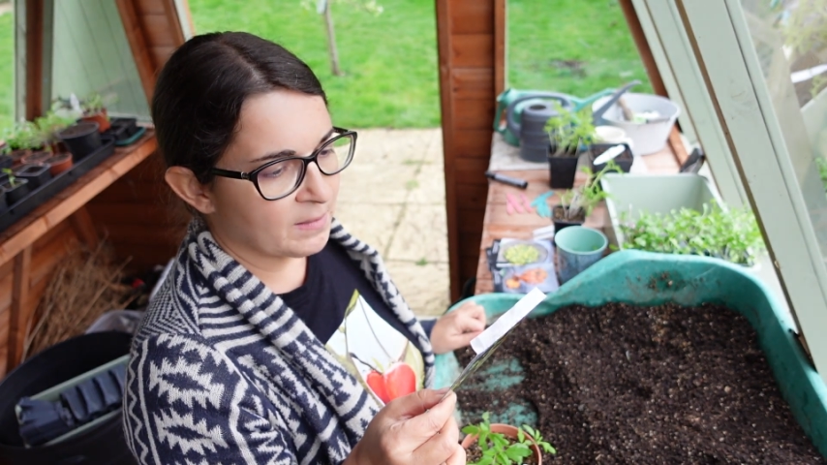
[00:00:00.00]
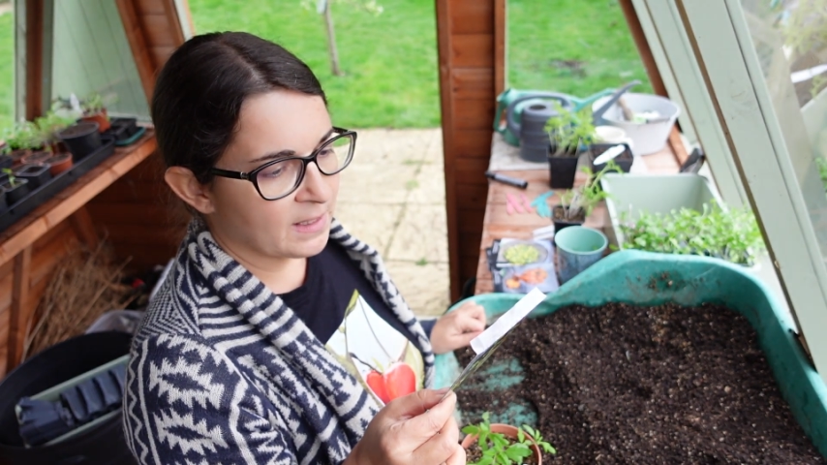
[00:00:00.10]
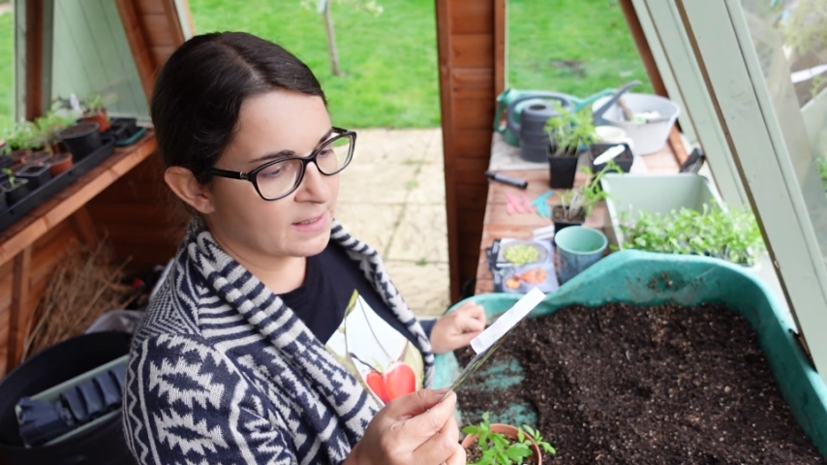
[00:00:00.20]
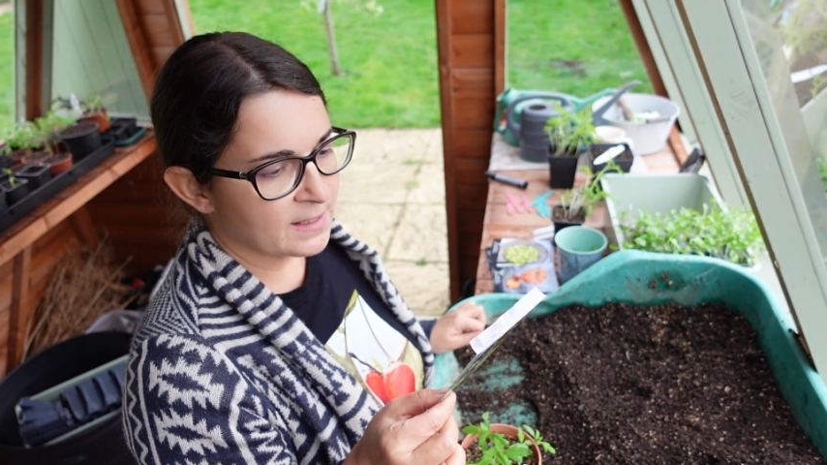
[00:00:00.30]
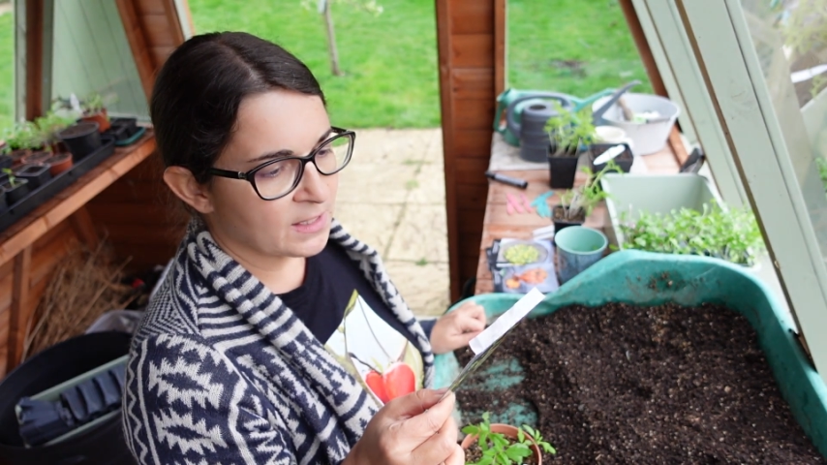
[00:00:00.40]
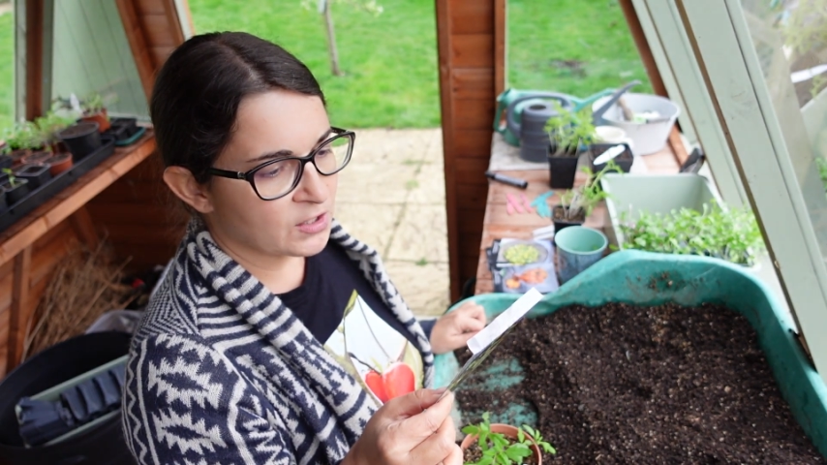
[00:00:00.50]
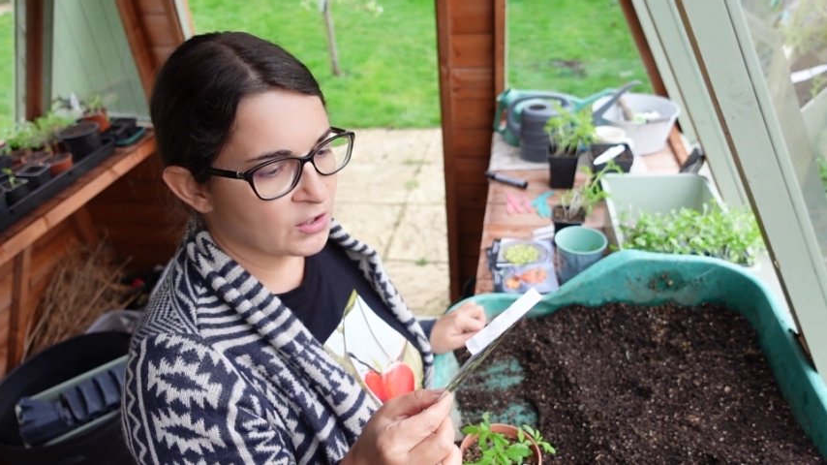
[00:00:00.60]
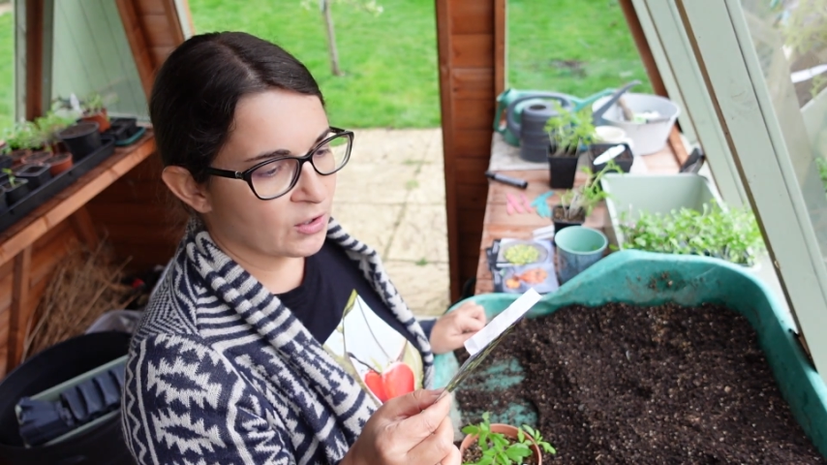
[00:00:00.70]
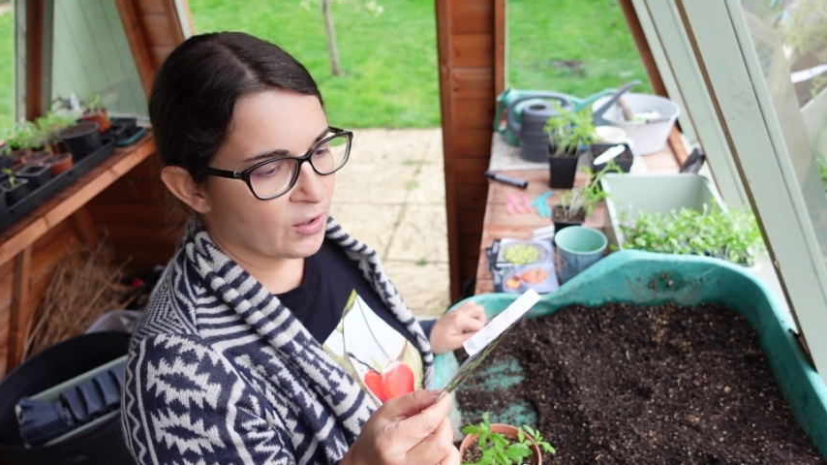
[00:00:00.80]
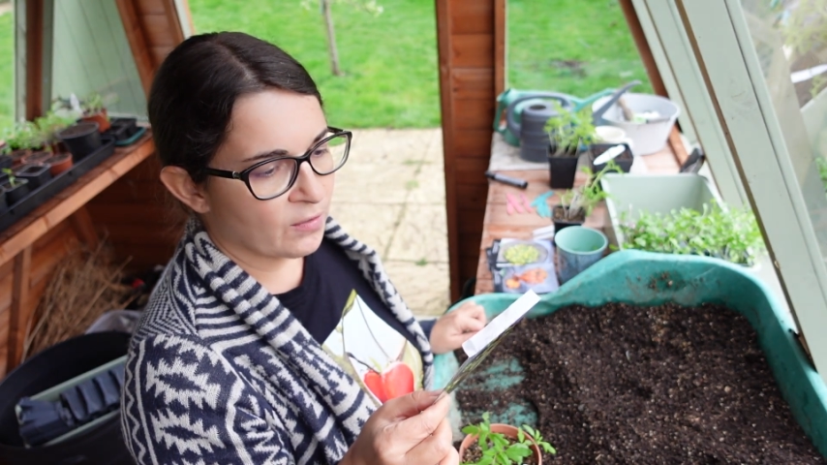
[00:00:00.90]
means they
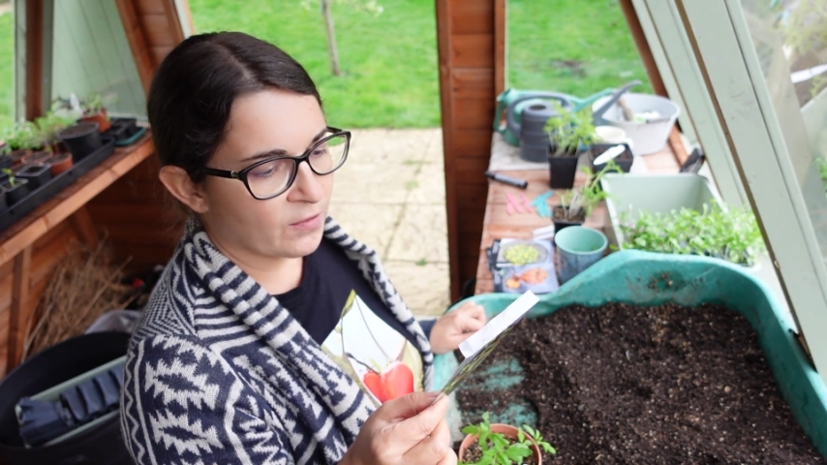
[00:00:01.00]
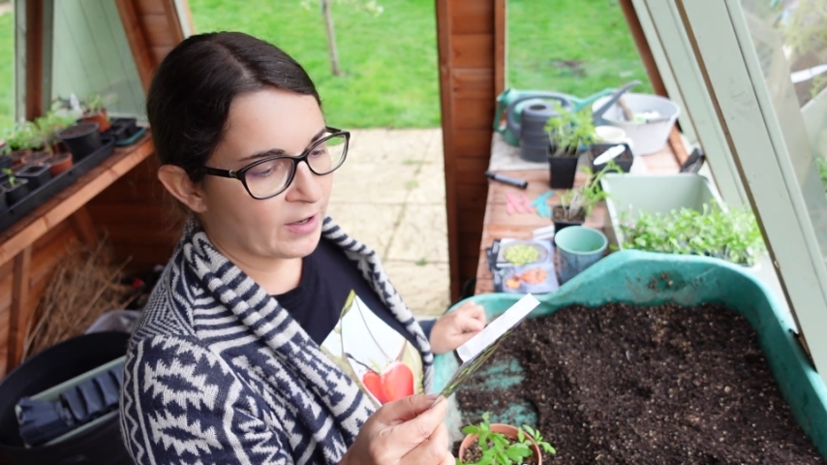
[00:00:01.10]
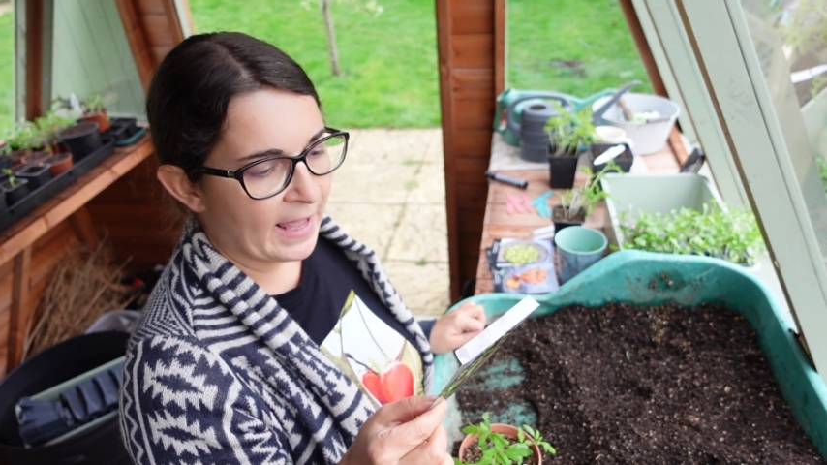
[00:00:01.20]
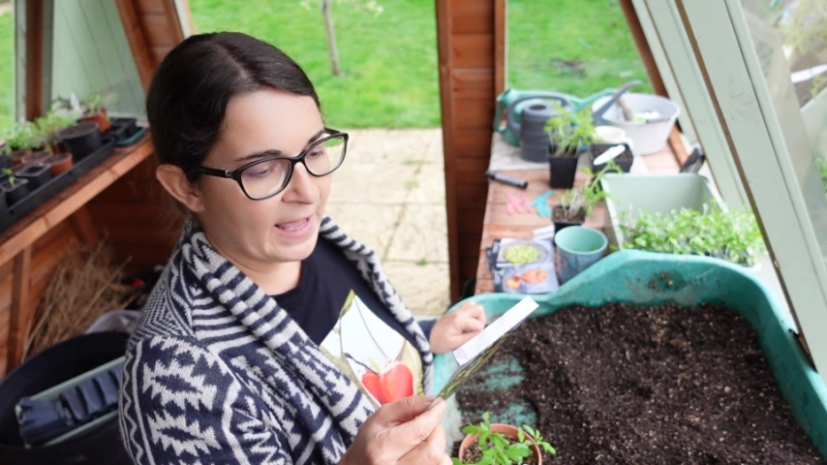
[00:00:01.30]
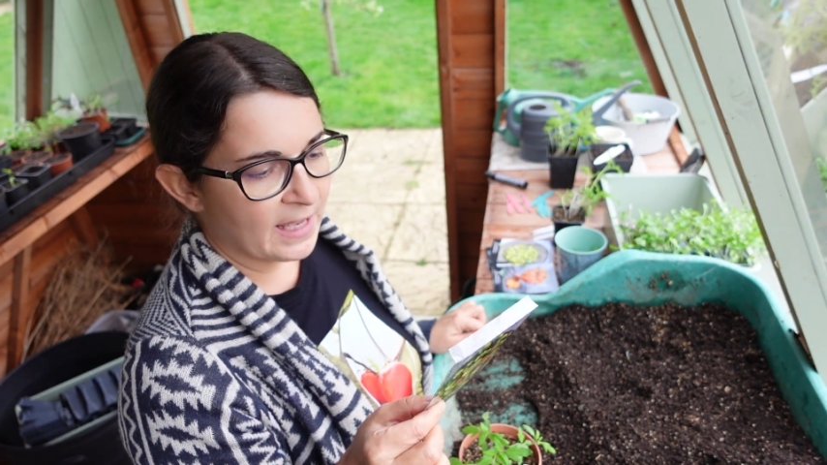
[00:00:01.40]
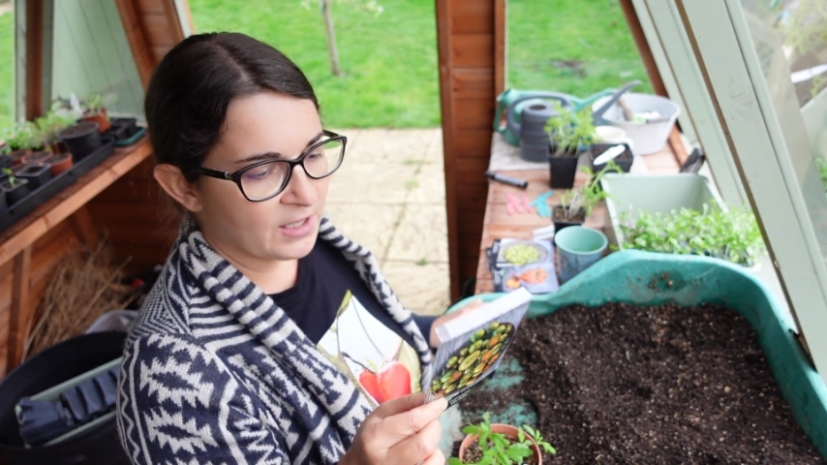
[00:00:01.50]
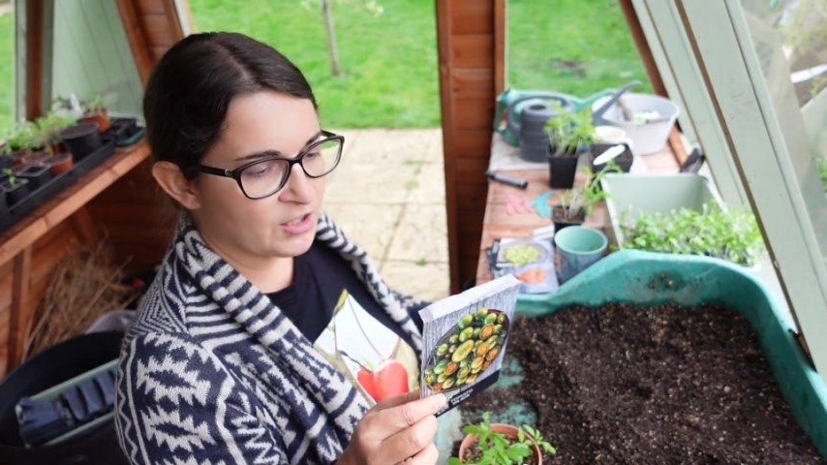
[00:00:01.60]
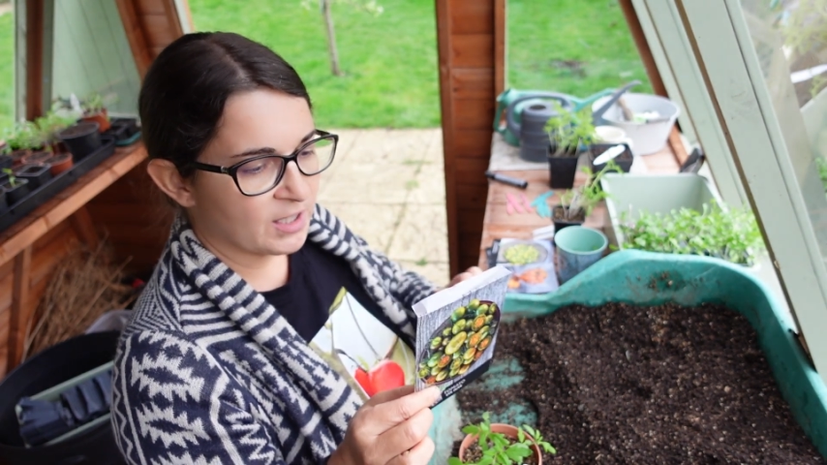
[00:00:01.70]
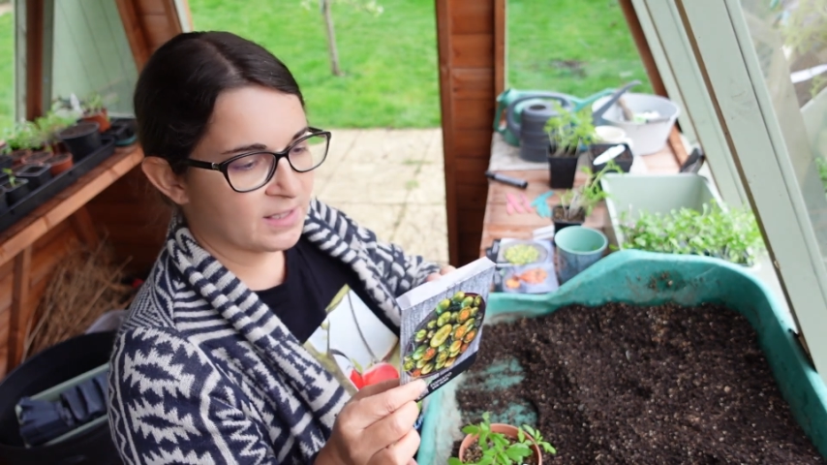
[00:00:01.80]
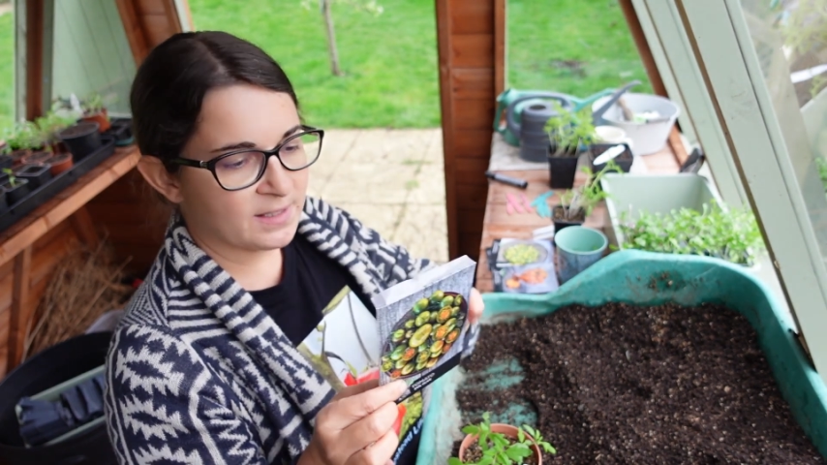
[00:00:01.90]
store for
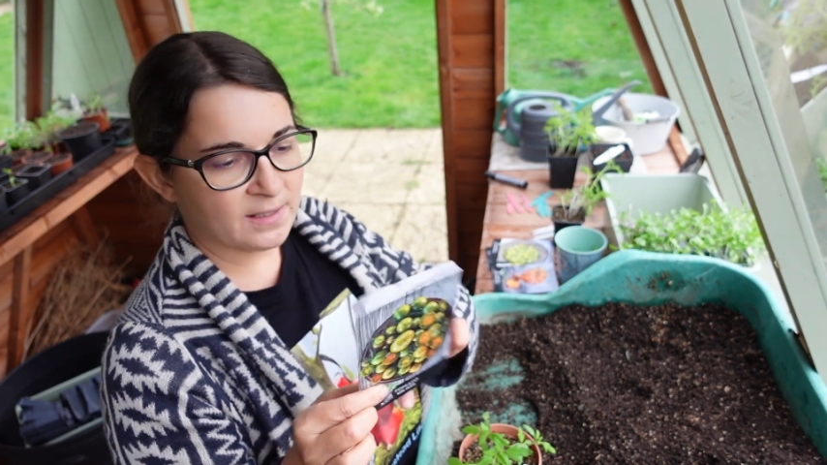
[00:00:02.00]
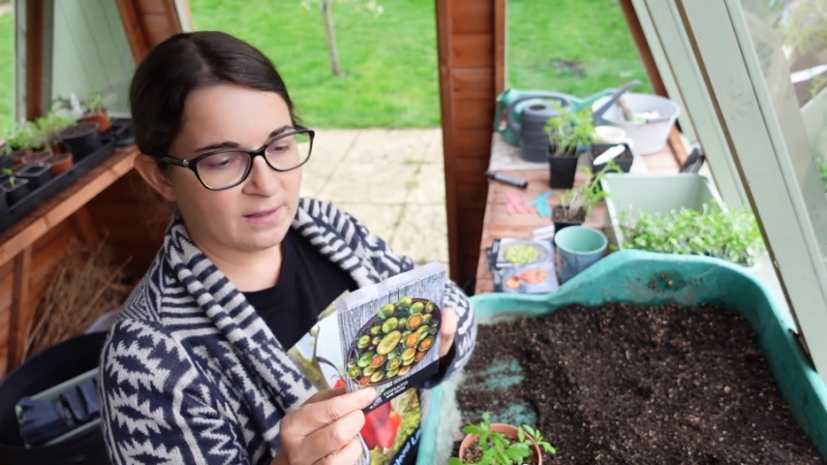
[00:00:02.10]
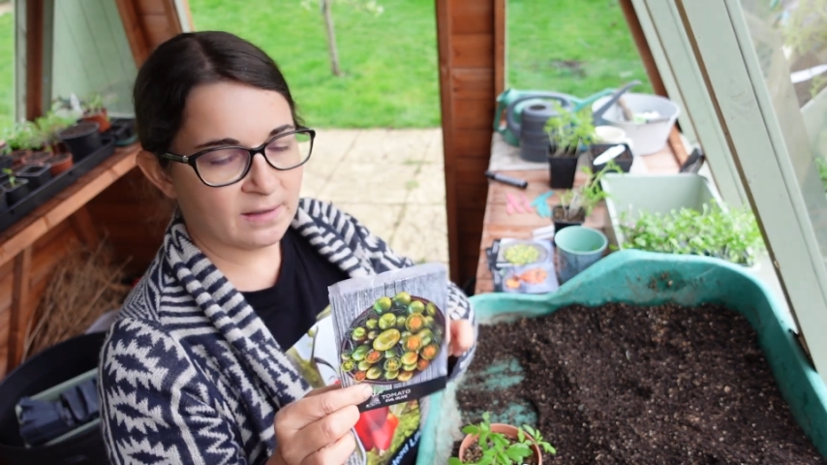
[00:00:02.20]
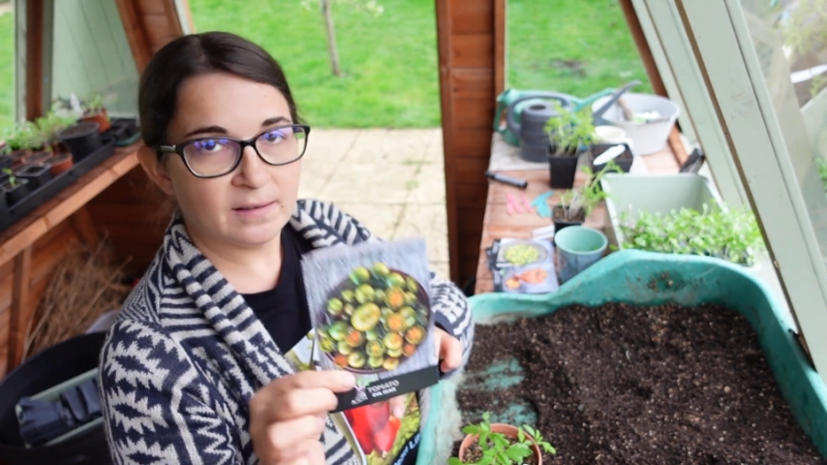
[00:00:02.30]
ages.